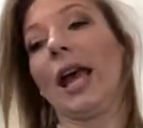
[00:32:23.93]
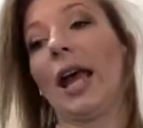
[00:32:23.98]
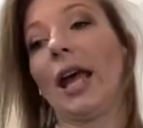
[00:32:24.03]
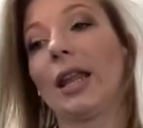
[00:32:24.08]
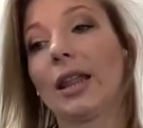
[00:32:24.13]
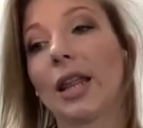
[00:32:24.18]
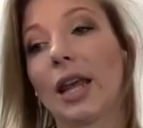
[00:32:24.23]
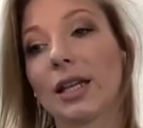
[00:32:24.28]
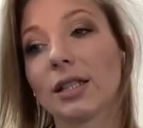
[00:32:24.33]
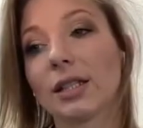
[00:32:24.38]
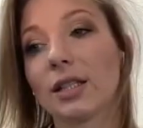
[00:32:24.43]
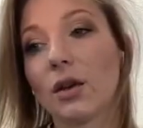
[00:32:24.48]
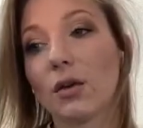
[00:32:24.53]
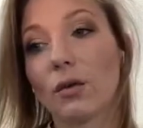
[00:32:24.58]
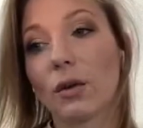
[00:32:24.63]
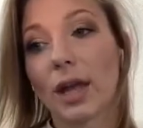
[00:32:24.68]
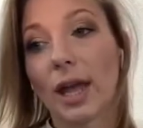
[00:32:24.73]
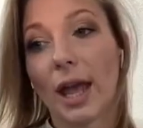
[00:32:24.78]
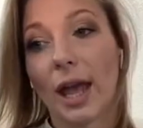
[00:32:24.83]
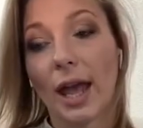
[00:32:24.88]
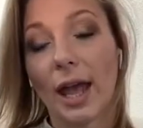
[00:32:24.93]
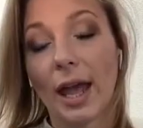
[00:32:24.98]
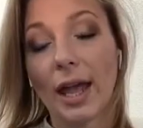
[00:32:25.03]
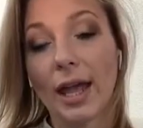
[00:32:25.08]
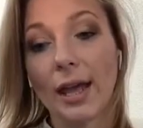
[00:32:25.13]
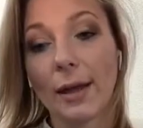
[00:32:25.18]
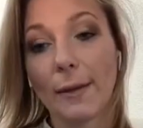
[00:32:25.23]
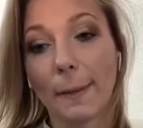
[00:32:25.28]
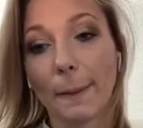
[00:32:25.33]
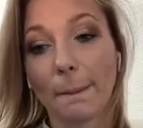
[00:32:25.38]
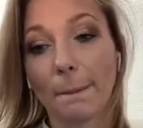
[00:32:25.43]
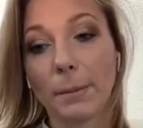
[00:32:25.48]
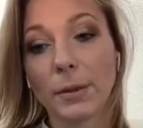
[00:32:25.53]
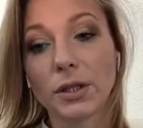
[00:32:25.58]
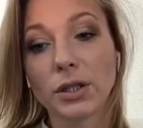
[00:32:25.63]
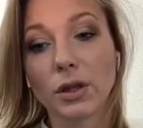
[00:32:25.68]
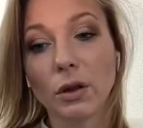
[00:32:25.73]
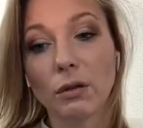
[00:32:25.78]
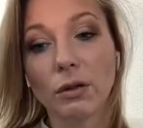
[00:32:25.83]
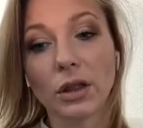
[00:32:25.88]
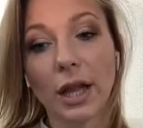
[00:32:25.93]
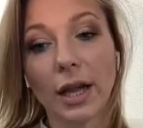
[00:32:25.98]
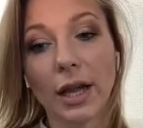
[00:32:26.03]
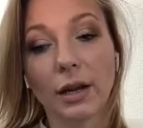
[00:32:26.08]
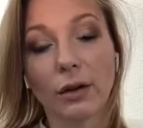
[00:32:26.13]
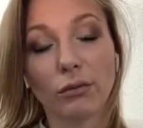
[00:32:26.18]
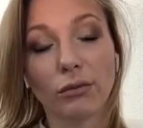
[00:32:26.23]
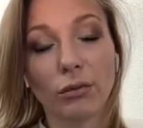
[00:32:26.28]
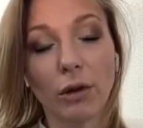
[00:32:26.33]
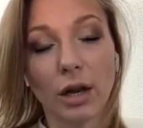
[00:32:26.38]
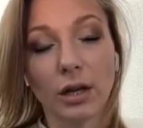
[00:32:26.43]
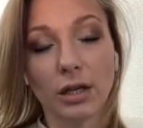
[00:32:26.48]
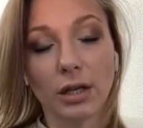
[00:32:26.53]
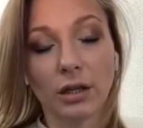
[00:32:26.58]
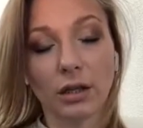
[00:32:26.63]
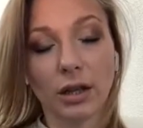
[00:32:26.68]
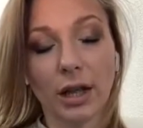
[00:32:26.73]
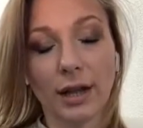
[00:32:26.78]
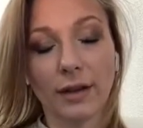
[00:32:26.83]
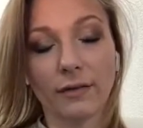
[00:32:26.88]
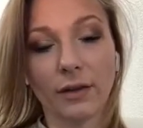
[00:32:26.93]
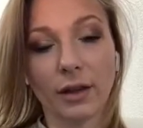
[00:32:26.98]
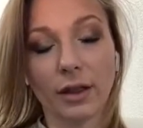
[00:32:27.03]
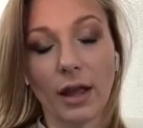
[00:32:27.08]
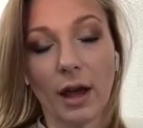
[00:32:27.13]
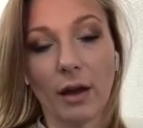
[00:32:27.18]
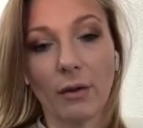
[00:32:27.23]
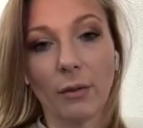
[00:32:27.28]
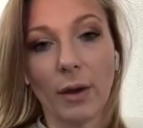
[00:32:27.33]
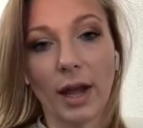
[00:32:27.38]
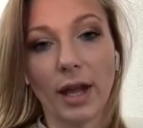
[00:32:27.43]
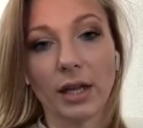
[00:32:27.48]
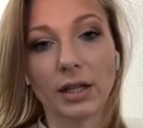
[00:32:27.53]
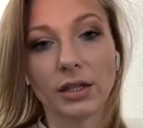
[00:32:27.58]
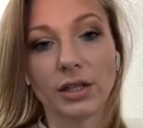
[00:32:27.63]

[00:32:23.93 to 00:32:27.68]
that's okay, but don't let it run your life in that way.